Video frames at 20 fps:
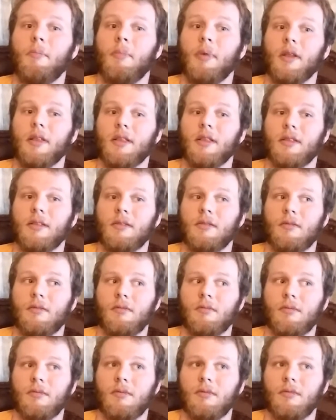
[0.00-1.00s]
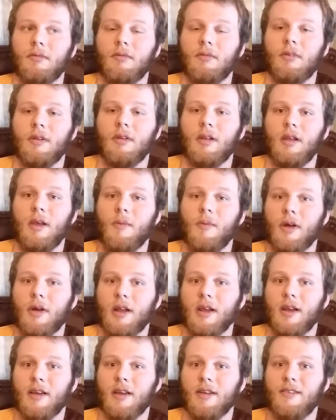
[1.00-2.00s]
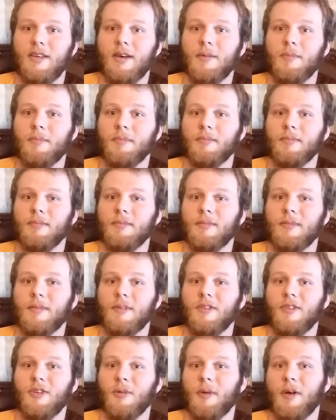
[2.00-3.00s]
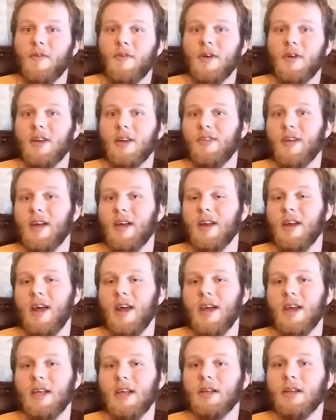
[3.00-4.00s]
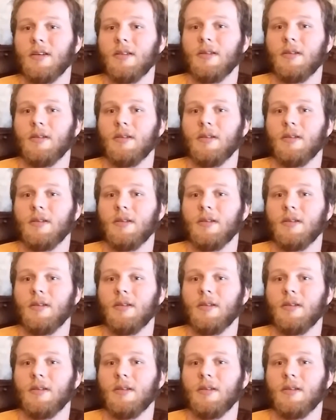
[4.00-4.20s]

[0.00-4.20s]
But he wasn't going to tip, so my friend decided, hey,